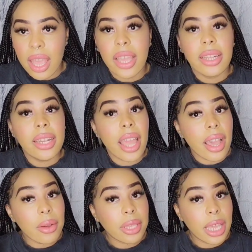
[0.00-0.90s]

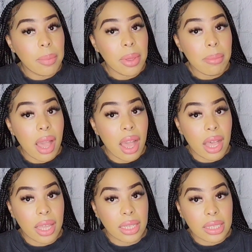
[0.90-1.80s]
Now, keep in
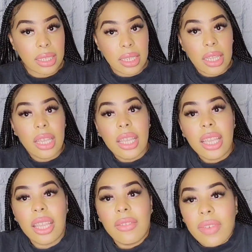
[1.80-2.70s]
mind,
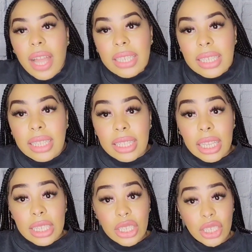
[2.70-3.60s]
if I
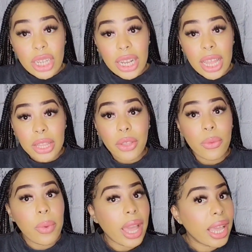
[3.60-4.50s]
cinch it at the
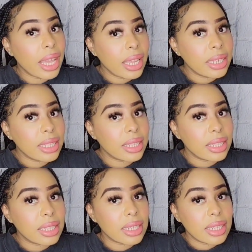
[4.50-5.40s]

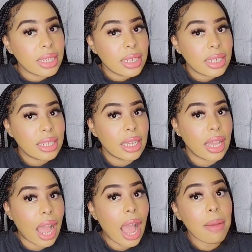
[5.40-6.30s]
waist,
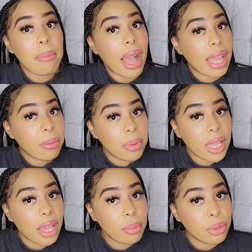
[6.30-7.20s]
I might be
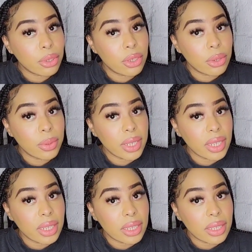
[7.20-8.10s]
able to do it,